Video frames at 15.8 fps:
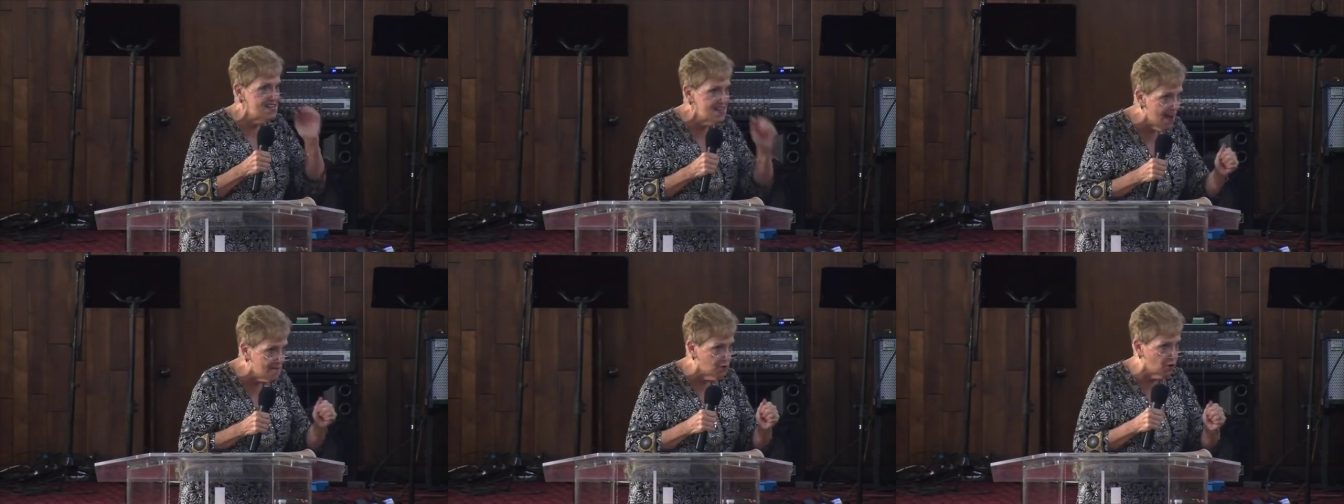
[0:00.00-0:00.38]

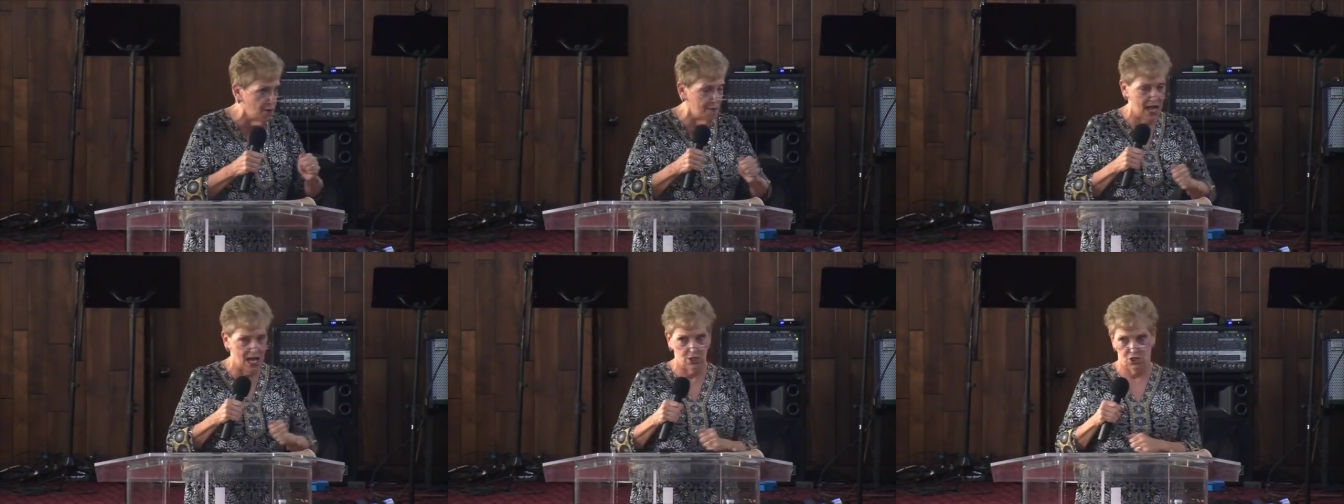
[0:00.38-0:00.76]
Never
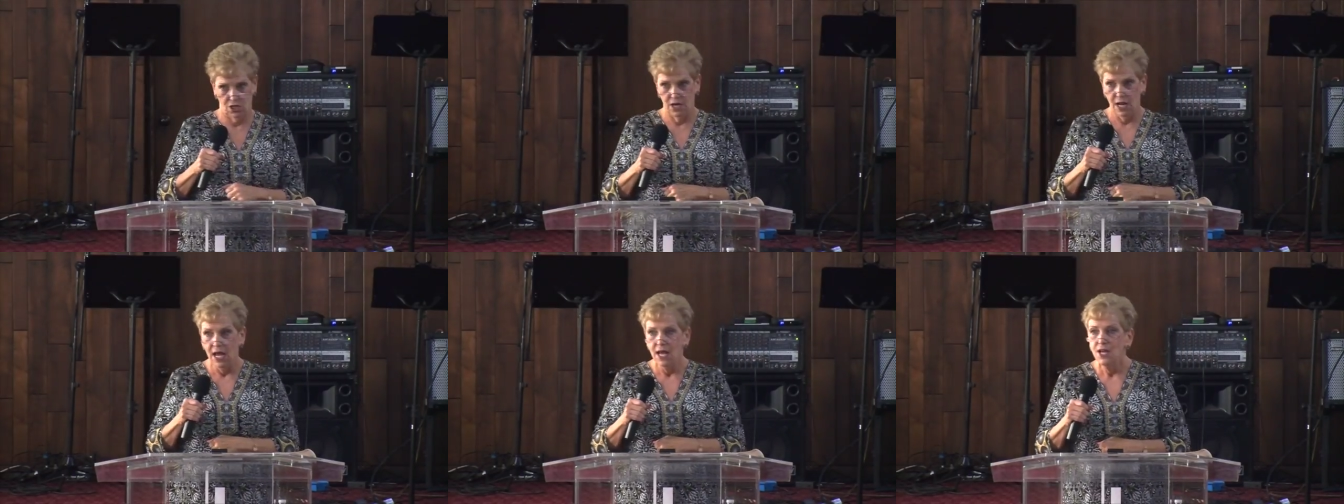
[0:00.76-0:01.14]

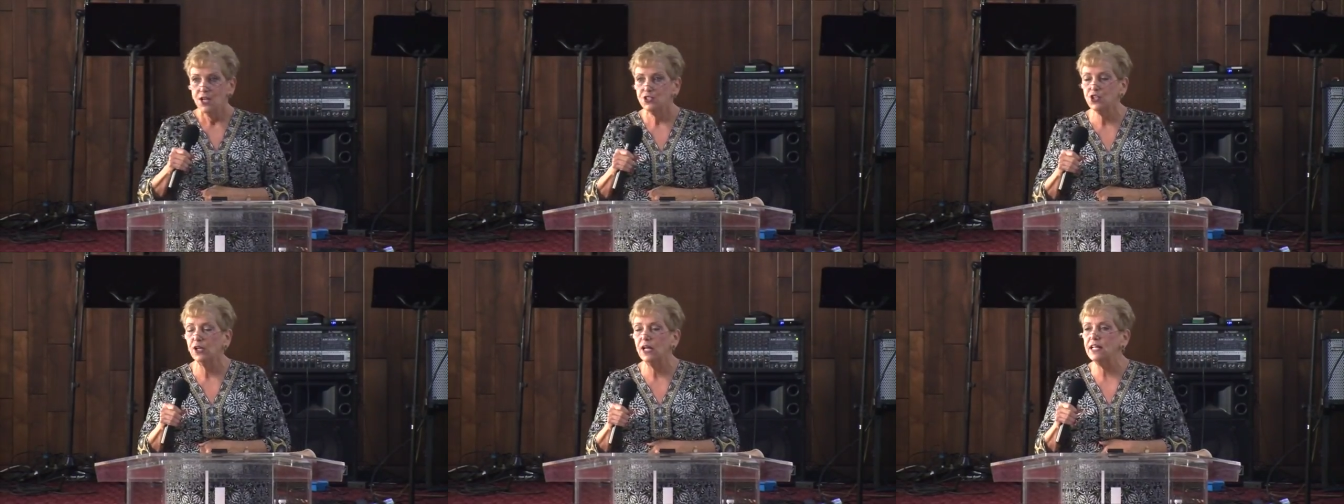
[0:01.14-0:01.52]
imagine.
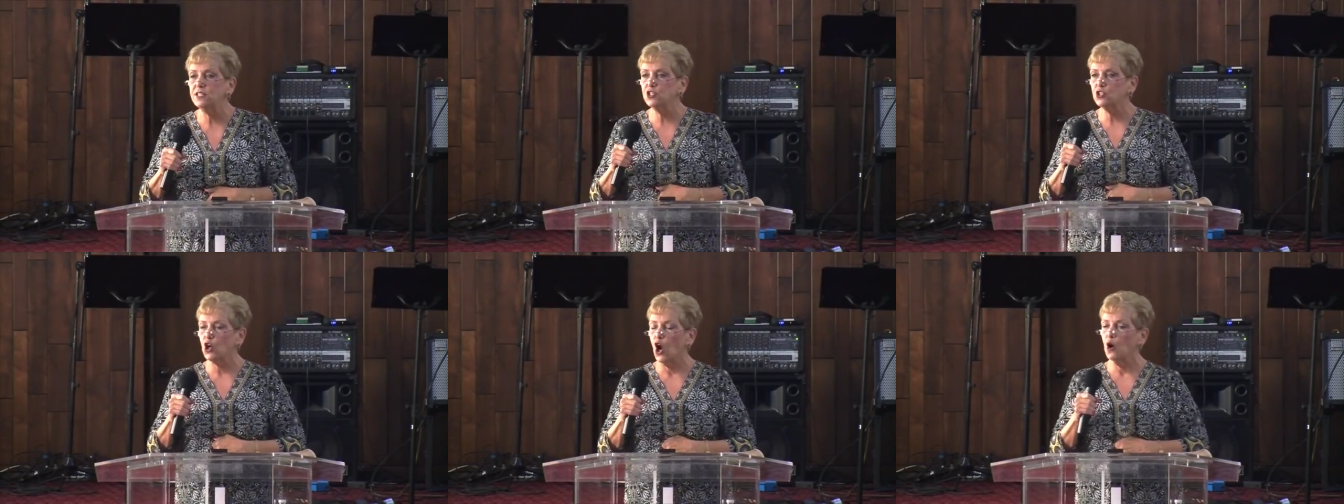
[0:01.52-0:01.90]
So
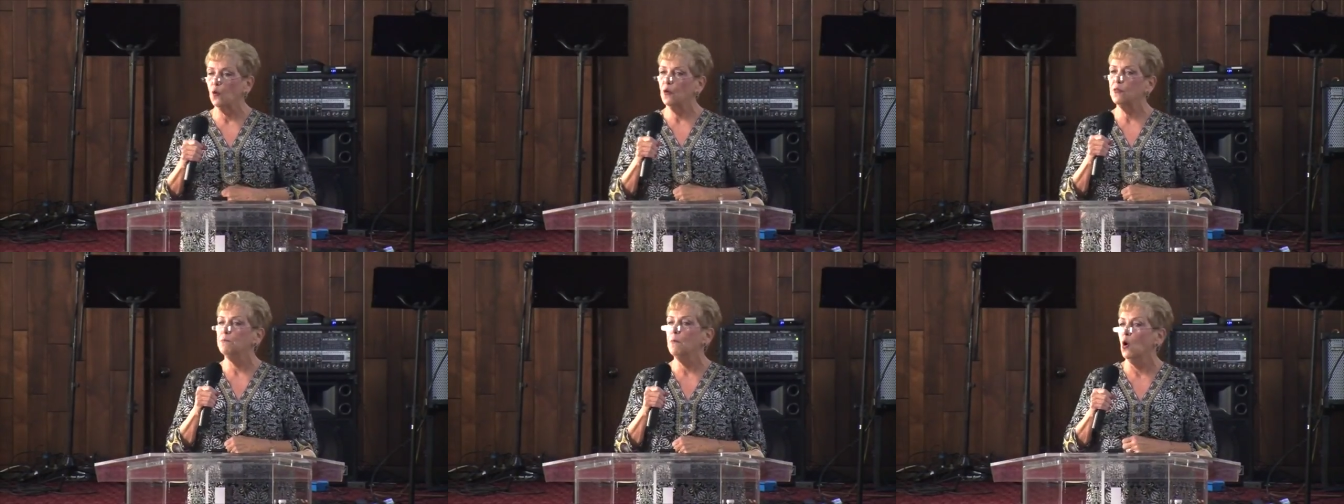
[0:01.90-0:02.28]
let's start
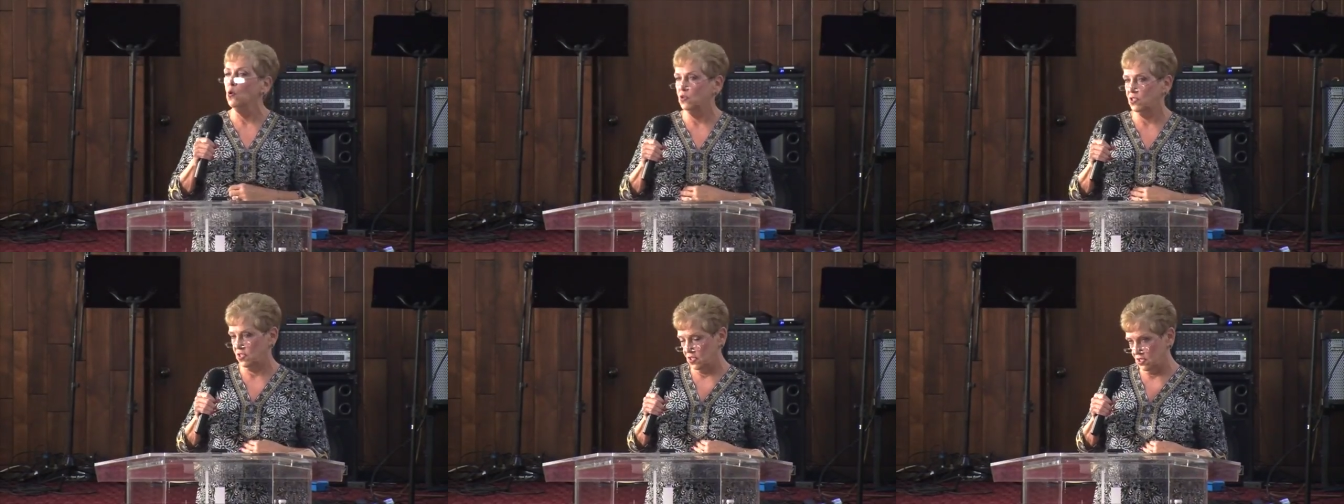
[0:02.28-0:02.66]
with
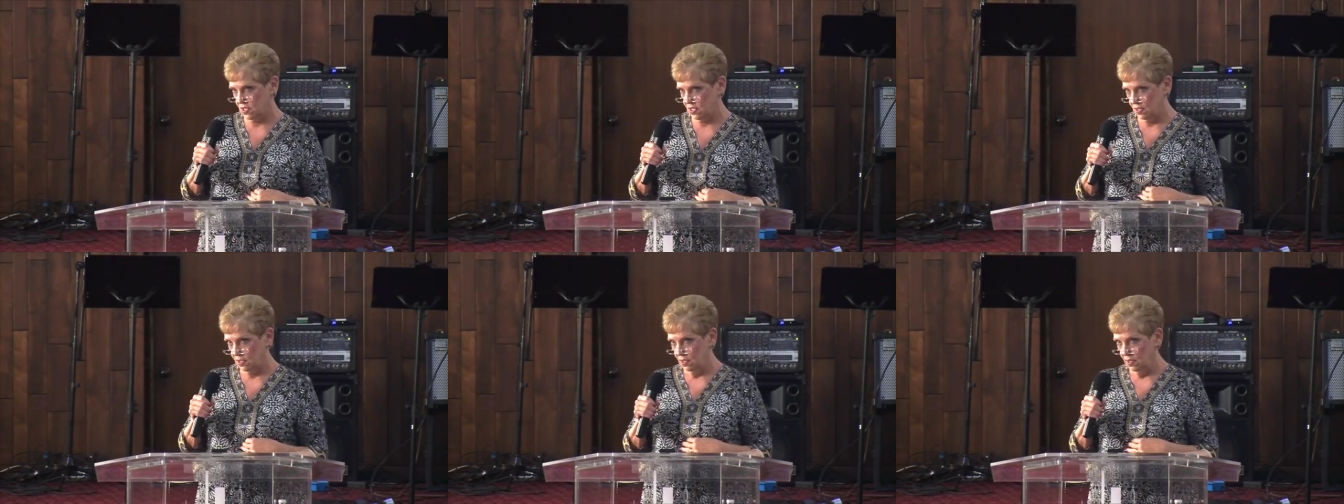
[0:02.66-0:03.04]

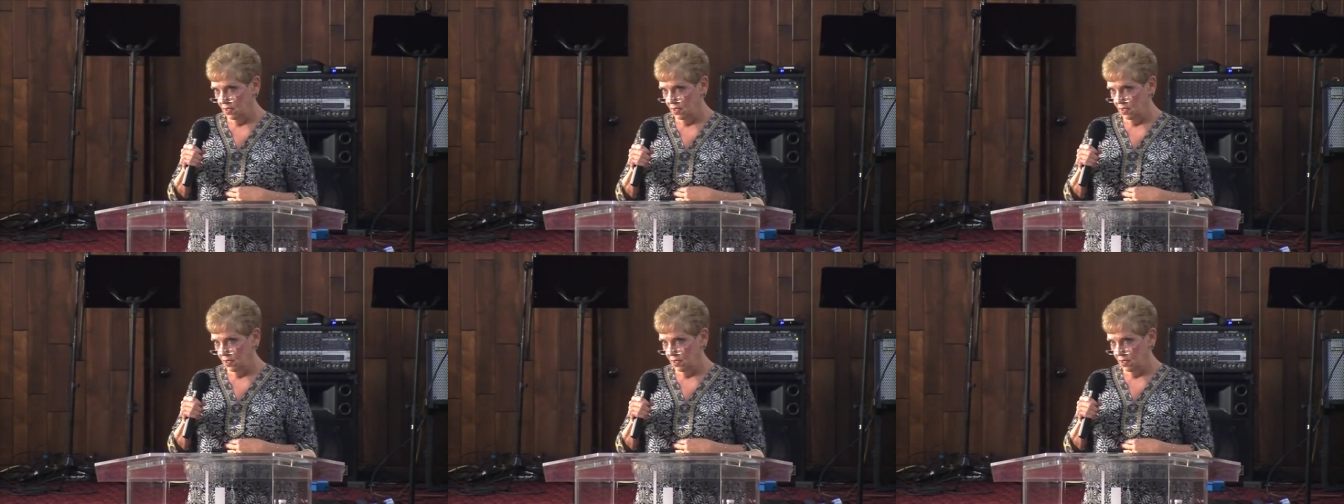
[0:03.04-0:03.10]
Moses.